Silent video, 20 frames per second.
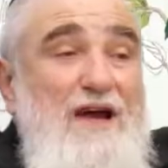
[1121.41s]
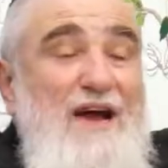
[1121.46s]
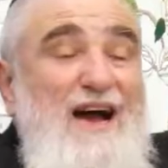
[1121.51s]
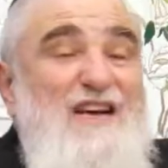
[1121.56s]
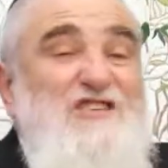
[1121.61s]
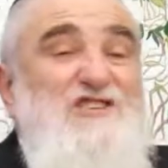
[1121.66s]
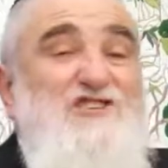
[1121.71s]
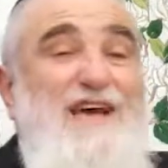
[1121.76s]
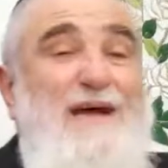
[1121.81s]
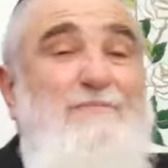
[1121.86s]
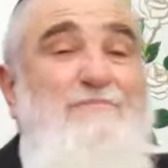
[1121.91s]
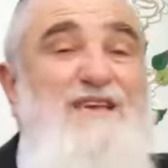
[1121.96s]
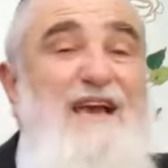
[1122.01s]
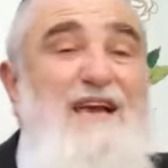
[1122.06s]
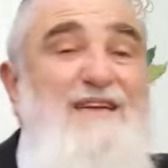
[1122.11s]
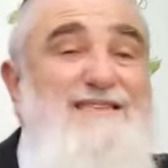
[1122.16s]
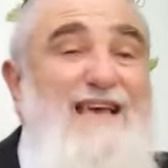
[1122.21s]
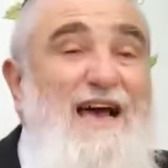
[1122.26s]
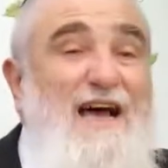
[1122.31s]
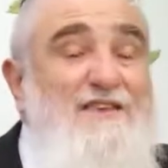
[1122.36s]
Hashem
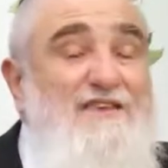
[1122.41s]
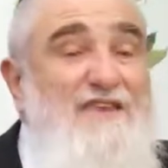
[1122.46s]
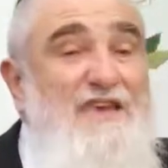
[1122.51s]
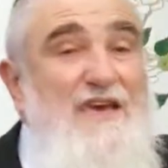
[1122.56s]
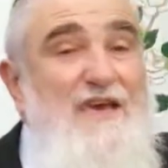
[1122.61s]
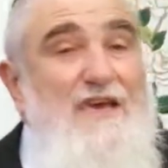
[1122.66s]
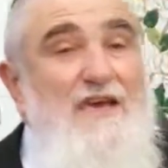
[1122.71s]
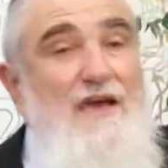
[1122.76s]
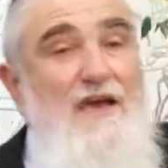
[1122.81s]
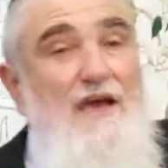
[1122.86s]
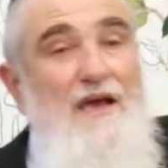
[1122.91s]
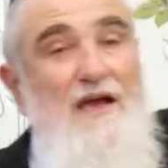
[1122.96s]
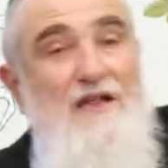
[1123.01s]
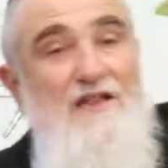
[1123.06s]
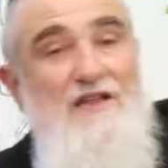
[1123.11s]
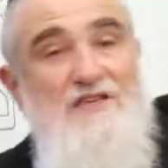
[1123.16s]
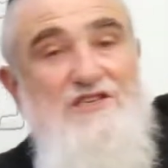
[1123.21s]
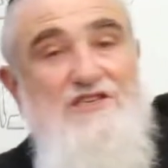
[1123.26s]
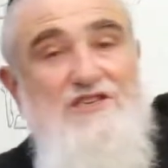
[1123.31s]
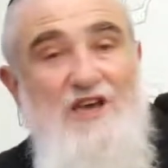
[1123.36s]
takes out the,
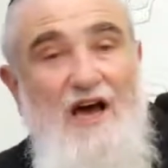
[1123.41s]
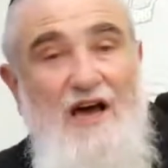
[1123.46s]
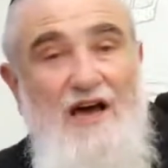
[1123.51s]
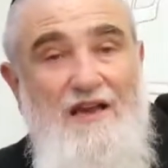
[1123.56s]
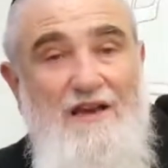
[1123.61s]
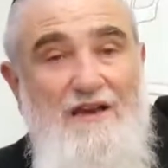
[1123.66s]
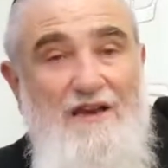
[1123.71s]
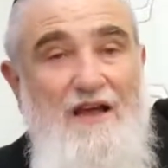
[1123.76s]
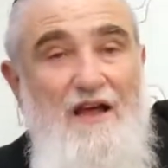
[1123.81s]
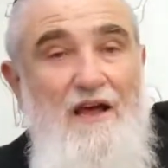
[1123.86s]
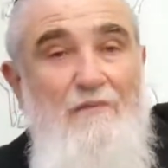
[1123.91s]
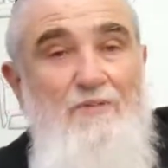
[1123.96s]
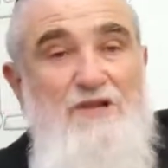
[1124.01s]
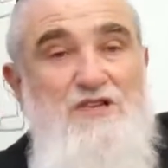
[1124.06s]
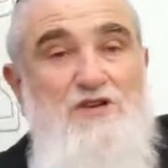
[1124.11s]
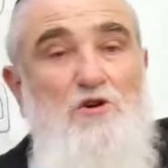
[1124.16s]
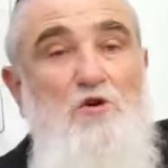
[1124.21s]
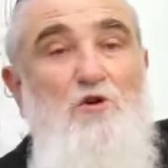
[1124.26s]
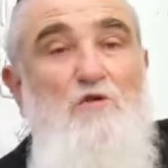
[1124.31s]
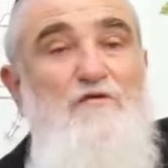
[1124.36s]
the sun, but
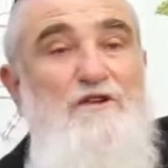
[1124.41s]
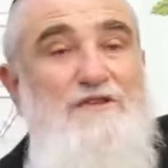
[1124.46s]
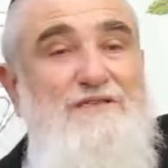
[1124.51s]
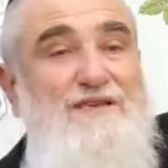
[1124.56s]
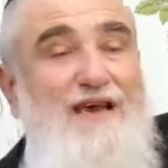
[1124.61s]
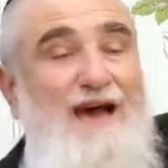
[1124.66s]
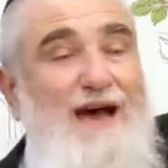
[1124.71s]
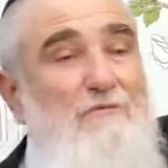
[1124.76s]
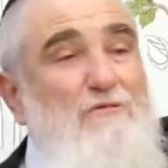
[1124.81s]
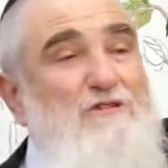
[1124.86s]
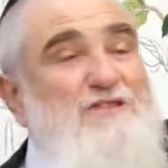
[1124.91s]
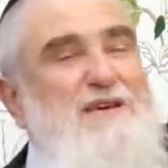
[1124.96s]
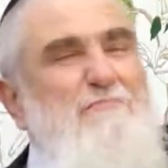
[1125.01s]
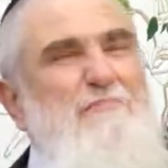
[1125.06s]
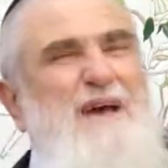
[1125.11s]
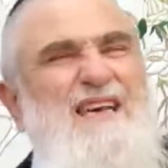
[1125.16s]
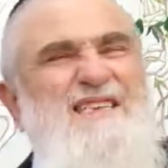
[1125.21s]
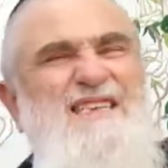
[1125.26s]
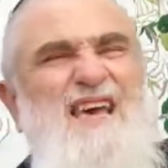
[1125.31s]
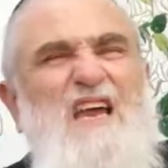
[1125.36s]
Tekufa's Tammuz, he
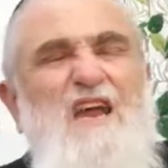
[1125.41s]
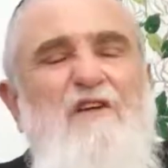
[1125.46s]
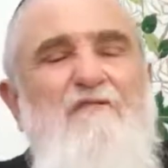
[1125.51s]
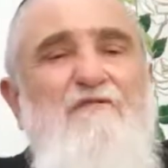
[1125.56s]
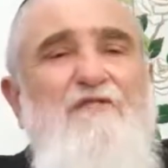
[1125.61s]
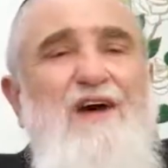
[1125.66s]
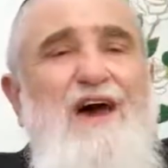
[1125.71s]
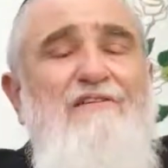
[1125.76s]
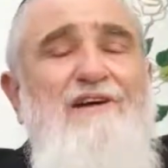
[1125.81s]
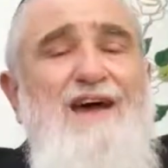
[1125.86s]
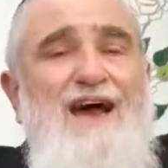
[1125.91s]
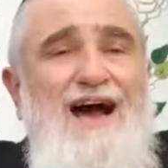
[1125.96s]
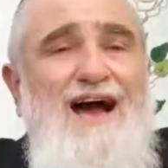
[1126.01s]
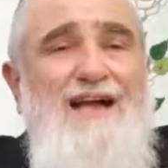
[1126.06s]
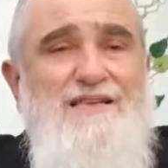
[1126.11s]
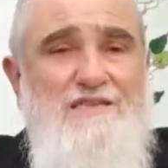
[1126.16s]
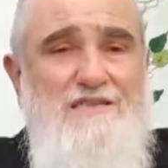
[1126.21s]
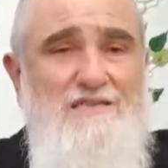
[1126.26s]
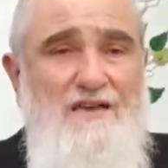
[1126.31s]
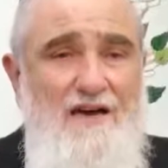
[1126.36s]
makes out a very
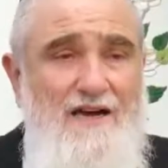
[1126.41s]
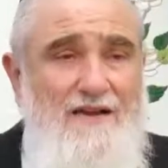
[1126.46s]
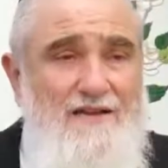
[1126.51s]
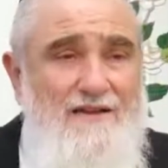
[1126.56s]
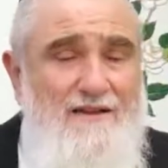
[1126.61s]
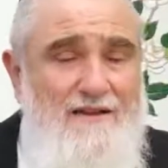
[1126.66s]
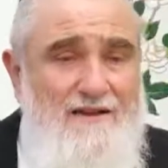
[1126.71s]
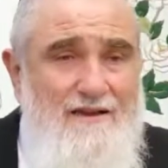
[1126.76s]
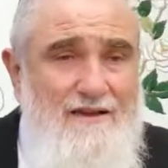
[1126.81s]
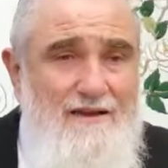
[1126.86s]
hot sun.